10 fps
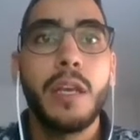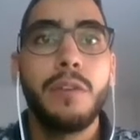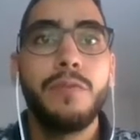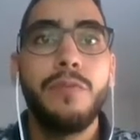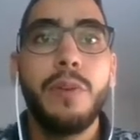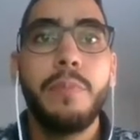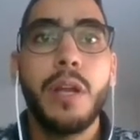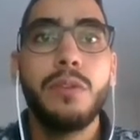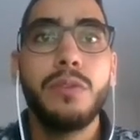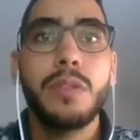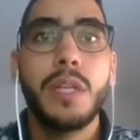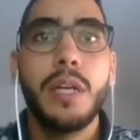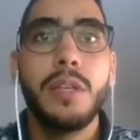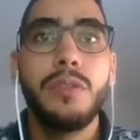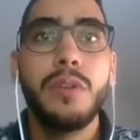Viviparus
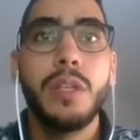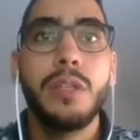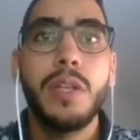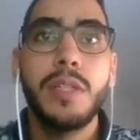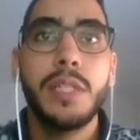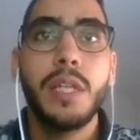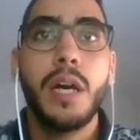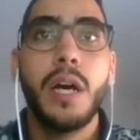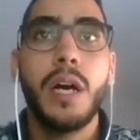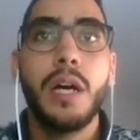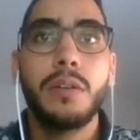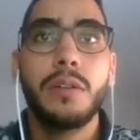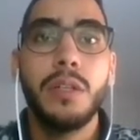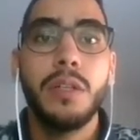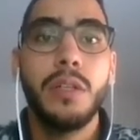and Dreissena
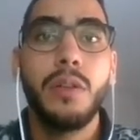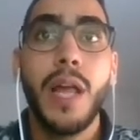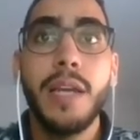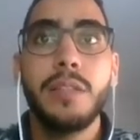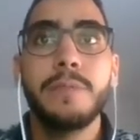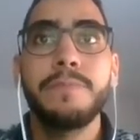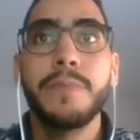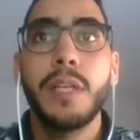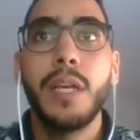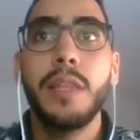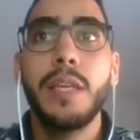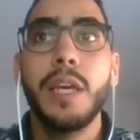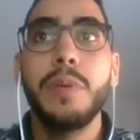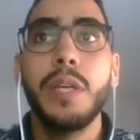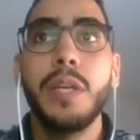are light and
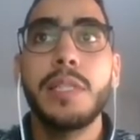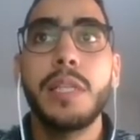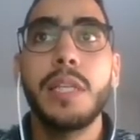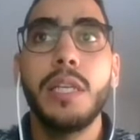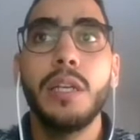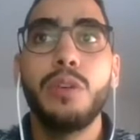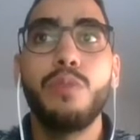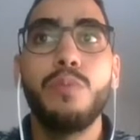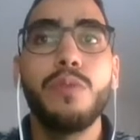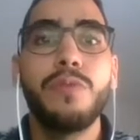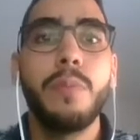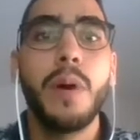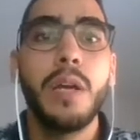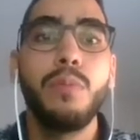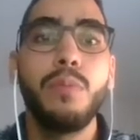can be easily removed
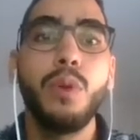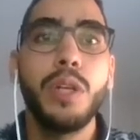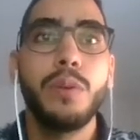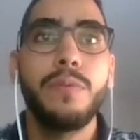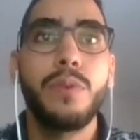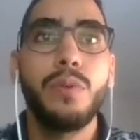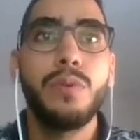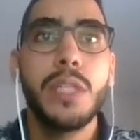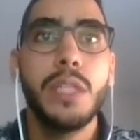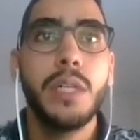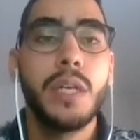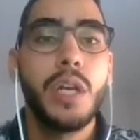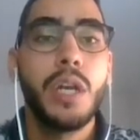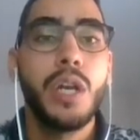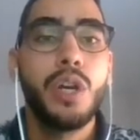by blowing or floating,
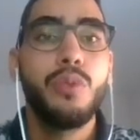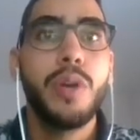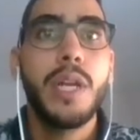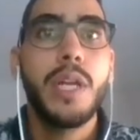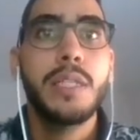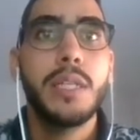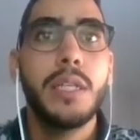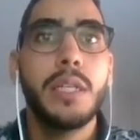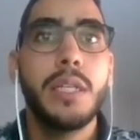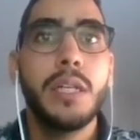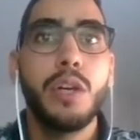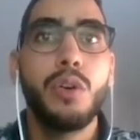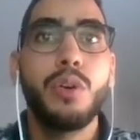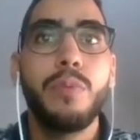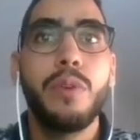whereas
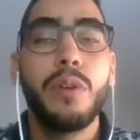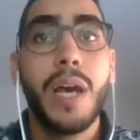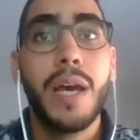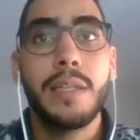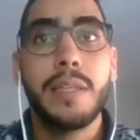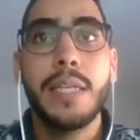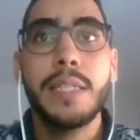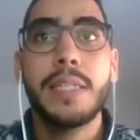Corbicula are dense